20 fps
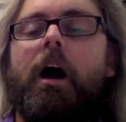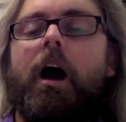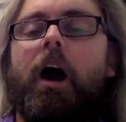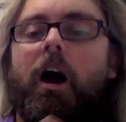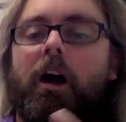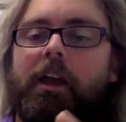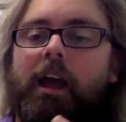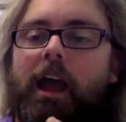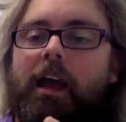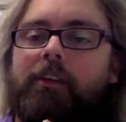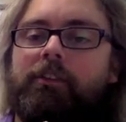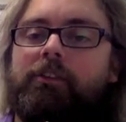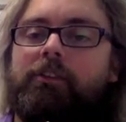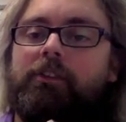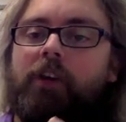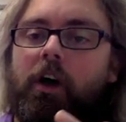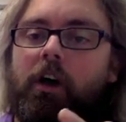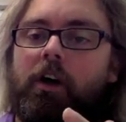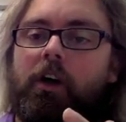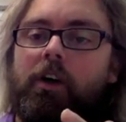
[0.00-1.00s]
Okay,
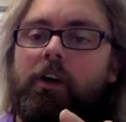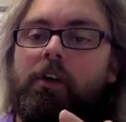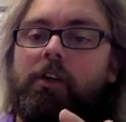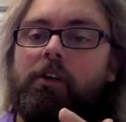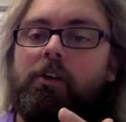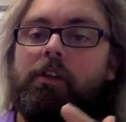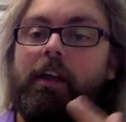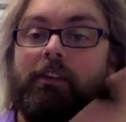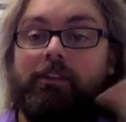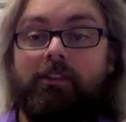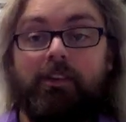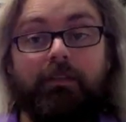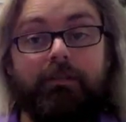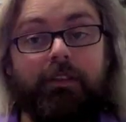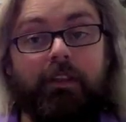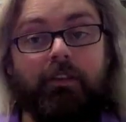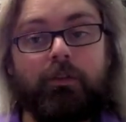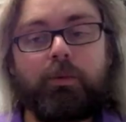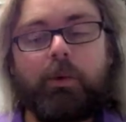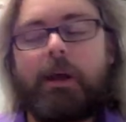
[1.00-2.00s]
so that's it for
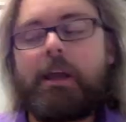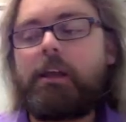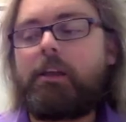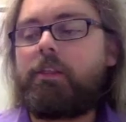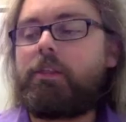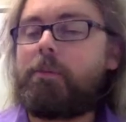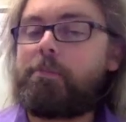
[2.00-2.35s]
this week.